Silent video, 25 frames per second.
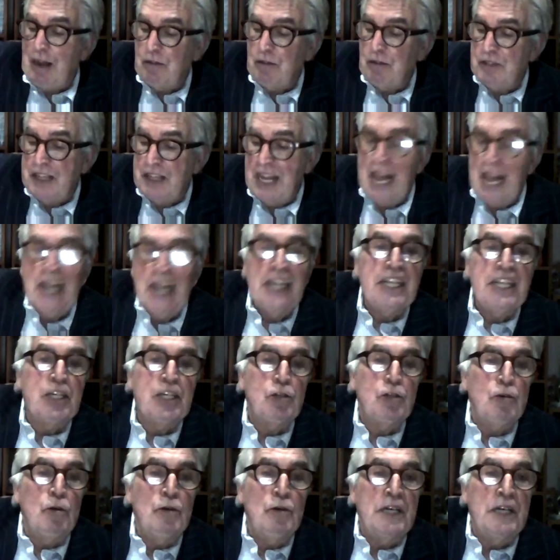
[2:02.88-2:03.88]
out the early
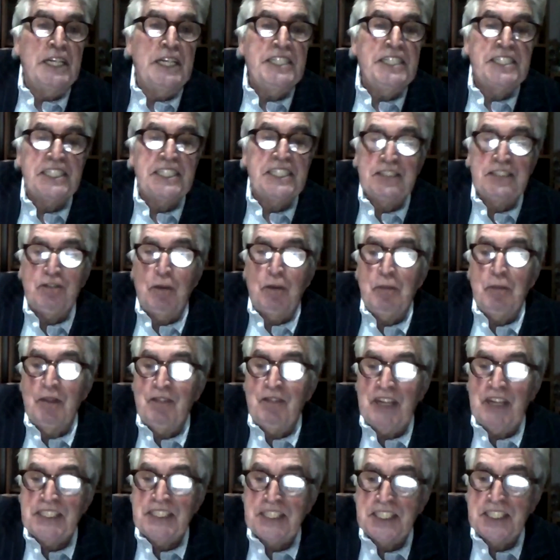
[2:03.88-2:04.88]
crew lists from the
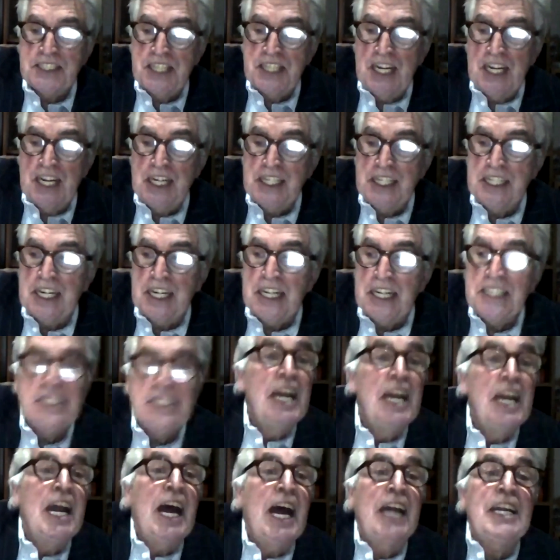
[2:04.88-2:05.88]
vessel's early days,
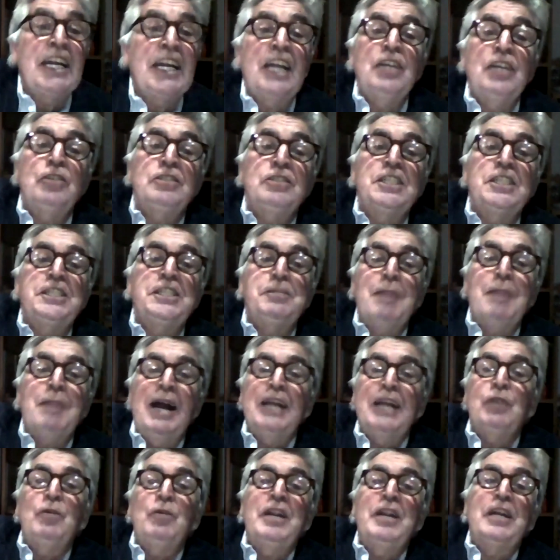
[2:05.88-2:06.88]
and I noticed
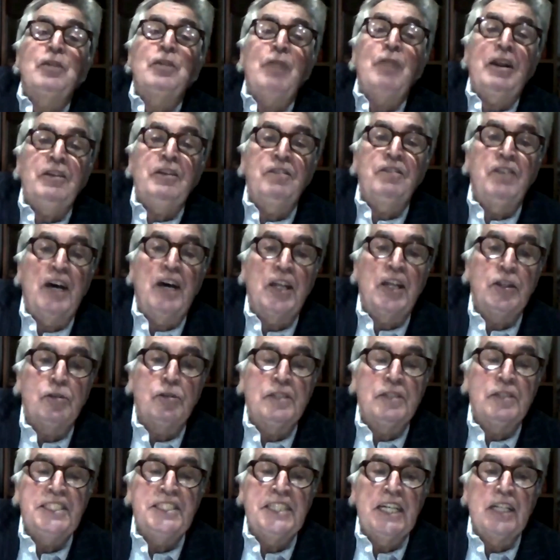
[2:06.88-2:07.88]
my great-grandfather
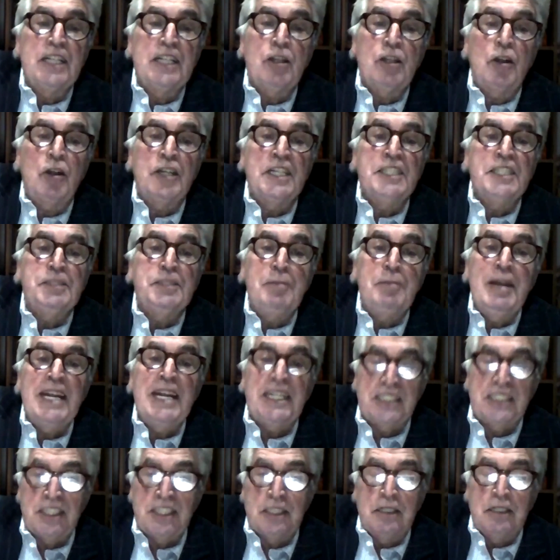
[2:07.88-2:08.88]
had sailed on it as
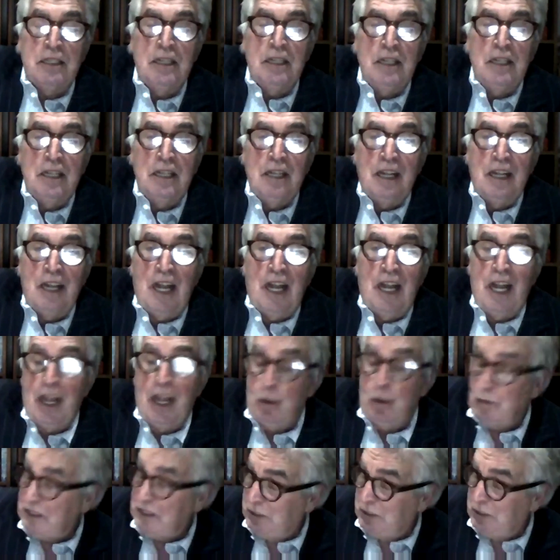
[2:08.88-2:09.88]
mate,
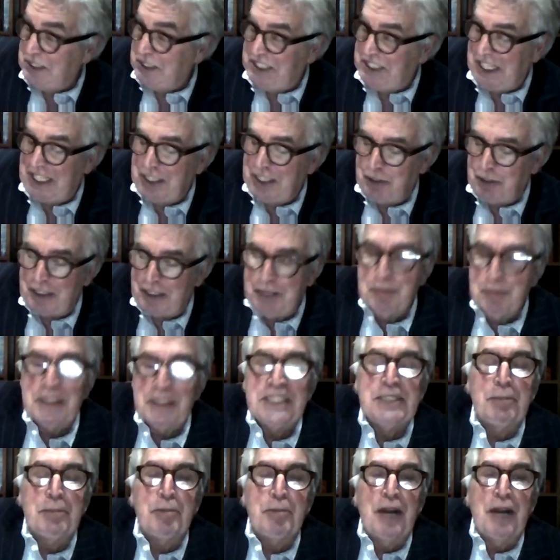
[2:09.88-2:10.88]
which was incredibly
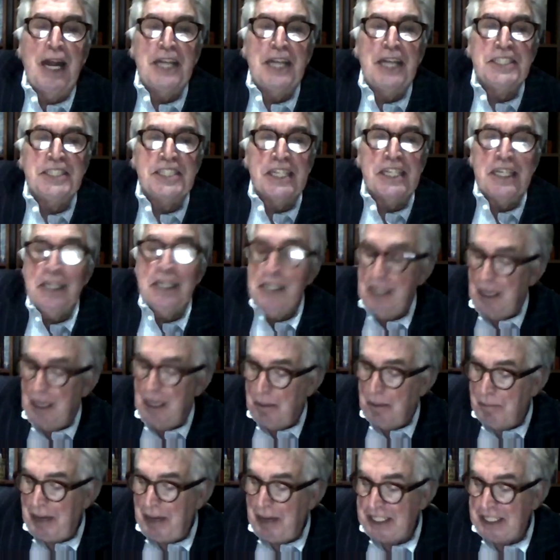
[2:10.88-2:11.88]
surprising
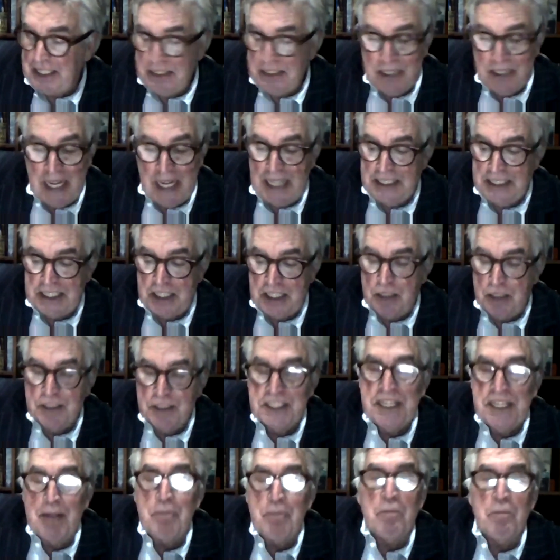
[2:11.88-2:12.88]
back in
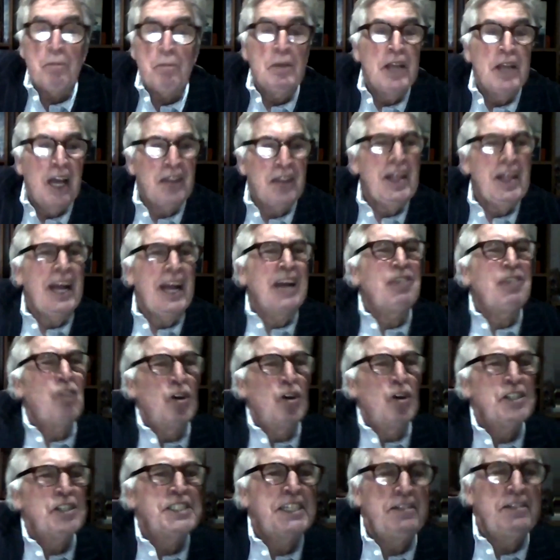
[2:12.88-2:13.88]
1907. And that, of
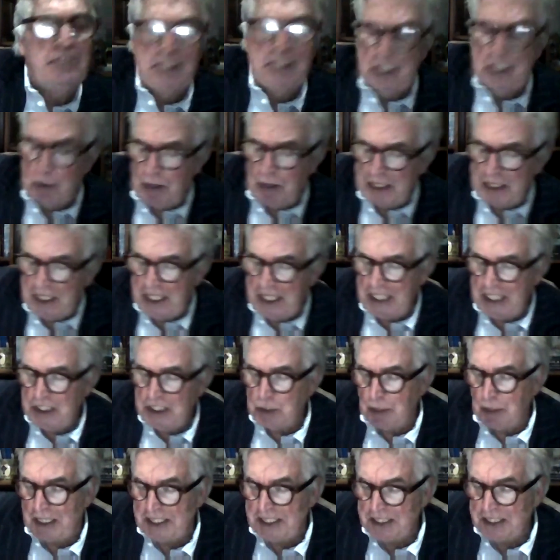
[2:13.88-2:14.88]
course, gives you quite an
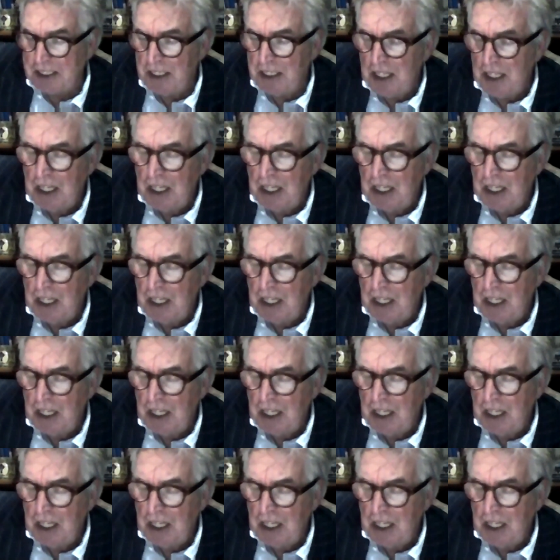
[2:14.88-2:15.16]
interest.